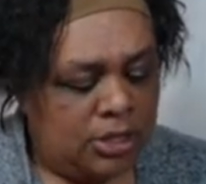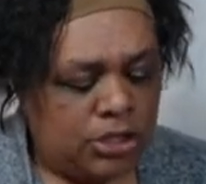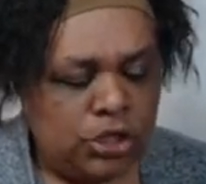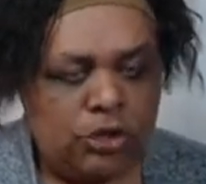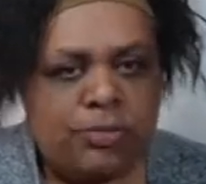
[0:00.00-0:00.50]

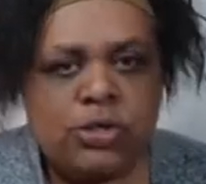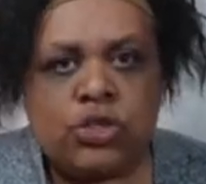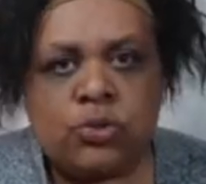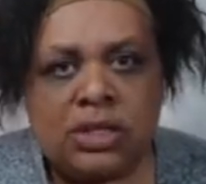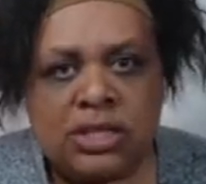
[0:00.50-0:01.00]
So you've been
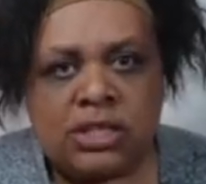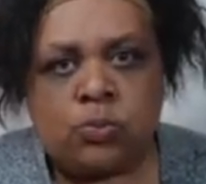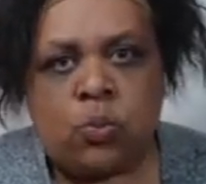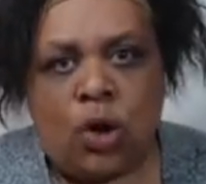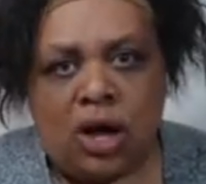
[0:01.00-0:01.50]
doing this
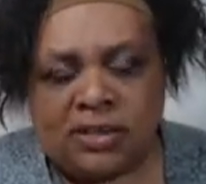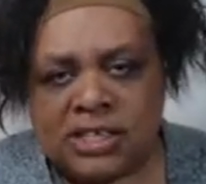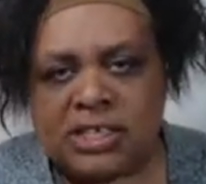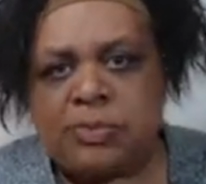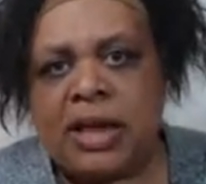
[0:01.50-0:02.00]
walk,
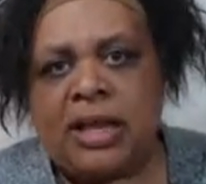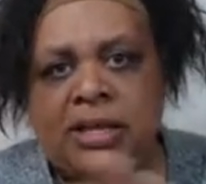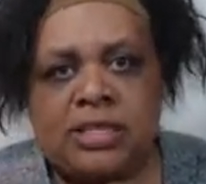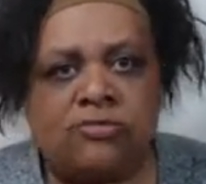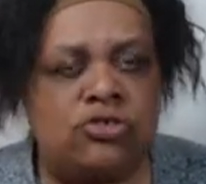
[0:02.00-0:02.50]
this
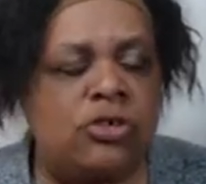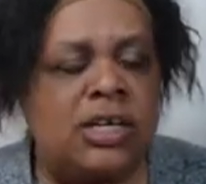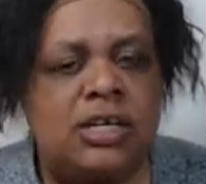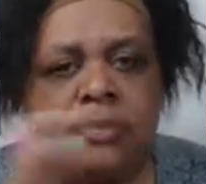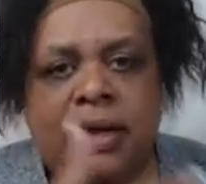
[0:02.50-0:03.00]
balance of
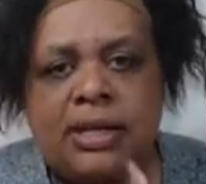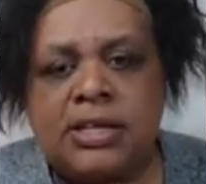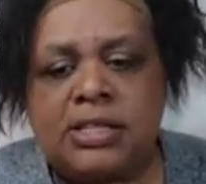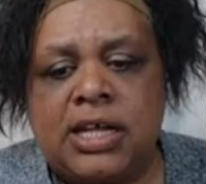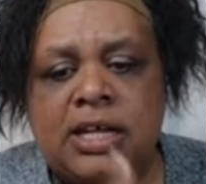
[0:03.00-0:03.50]
trying to
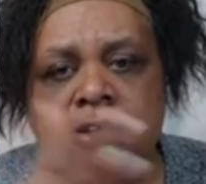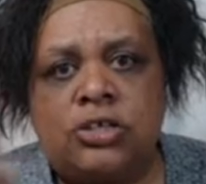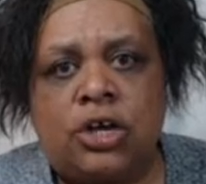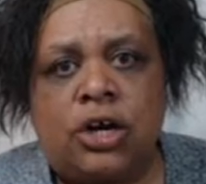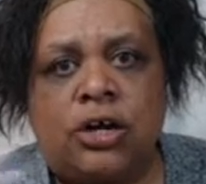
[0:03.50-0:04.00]
balance light and
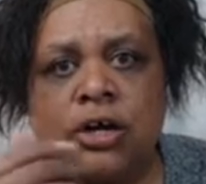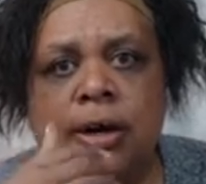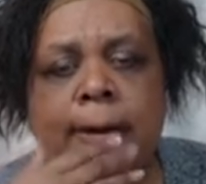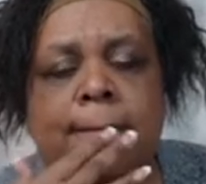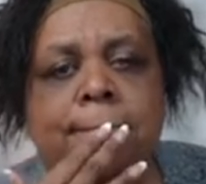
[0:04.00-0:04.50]
dark.